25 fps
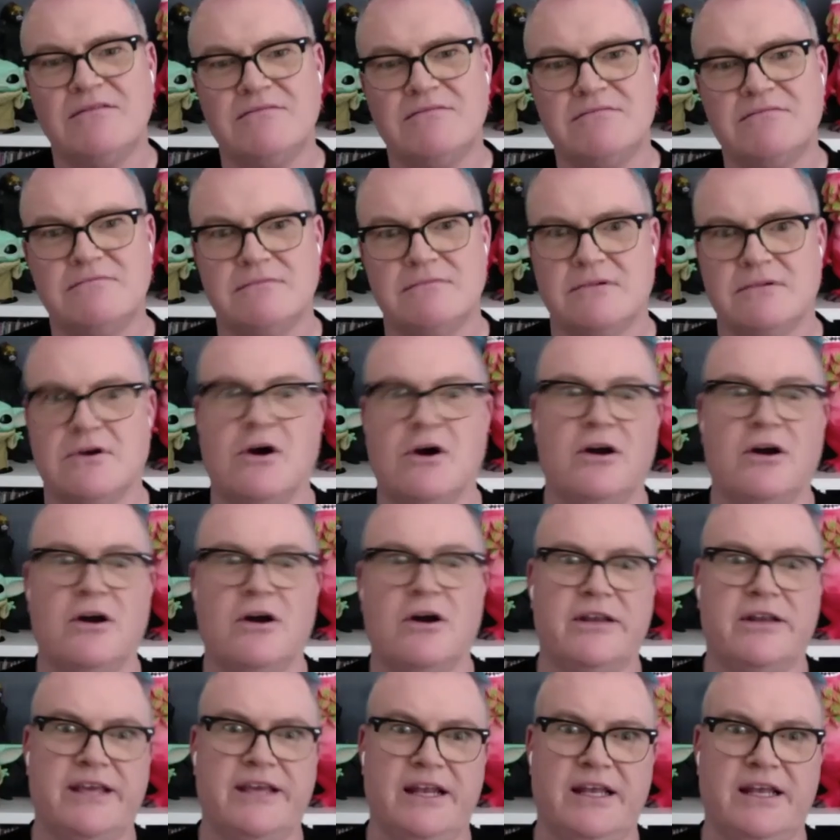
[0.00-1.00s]
God,
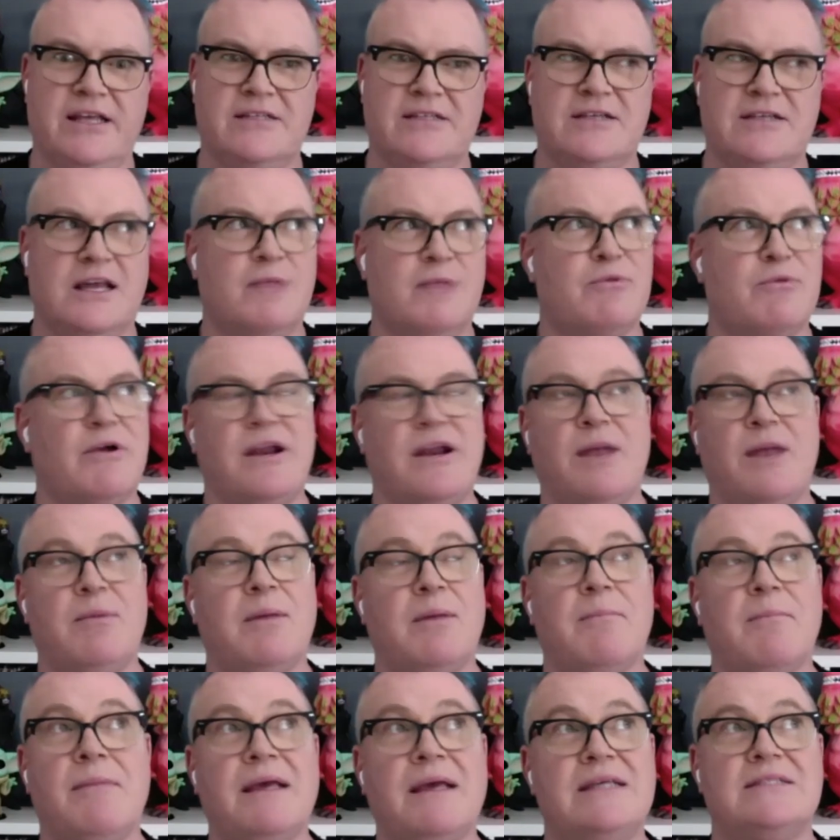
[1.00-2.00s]
Gilligan's Island right now would be
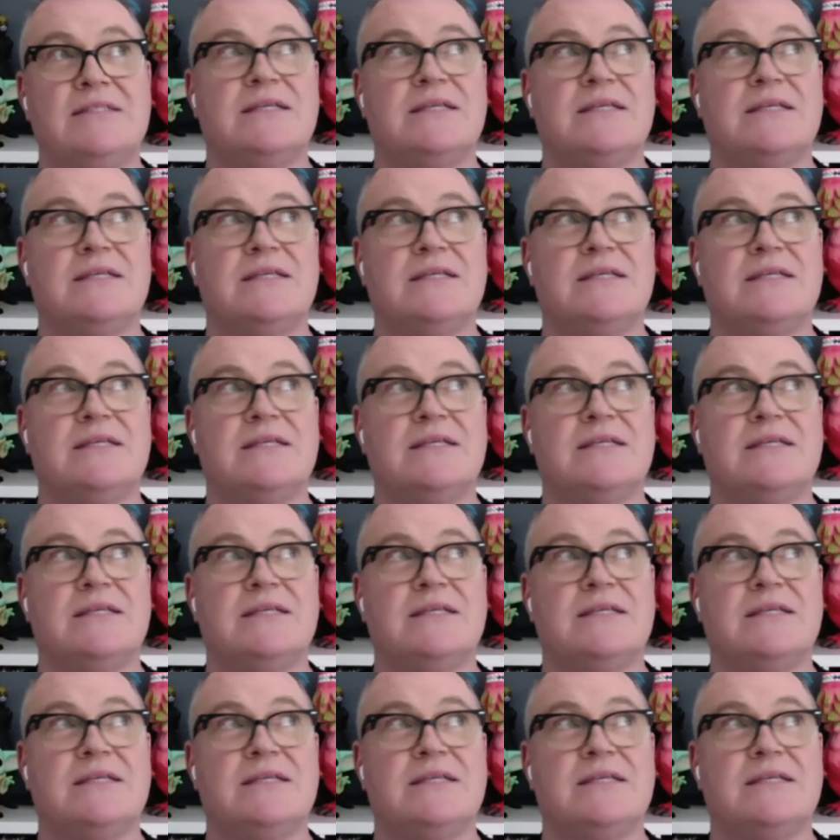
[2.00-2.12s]
amazing.